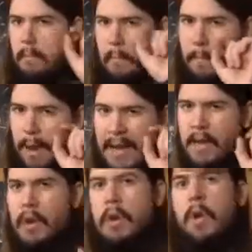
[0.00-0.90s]

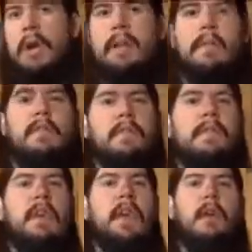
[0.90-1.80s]
Minor annoyance
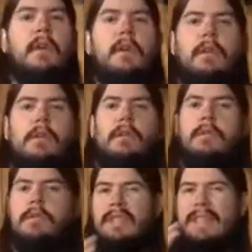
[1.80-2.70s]
there.
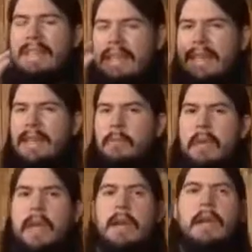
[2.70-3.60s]
Little
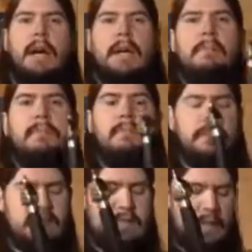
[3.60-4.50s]
bit. I'm
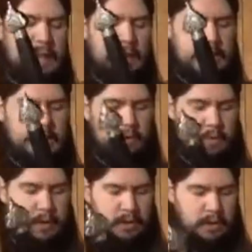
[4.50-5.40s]
slightly
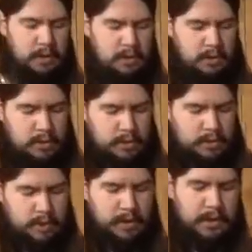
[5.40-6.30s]
annoyed.
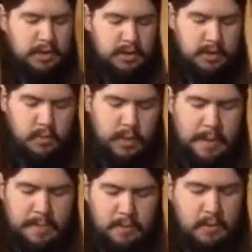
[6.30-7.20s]
I mean, I could just, like,
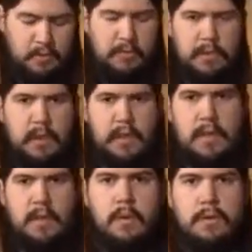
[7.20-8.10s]
wrap it or something
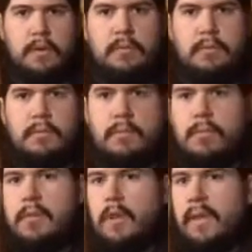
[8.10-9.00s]
and then hold it,
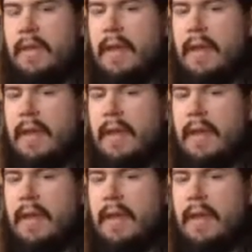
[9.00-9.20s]
you know, like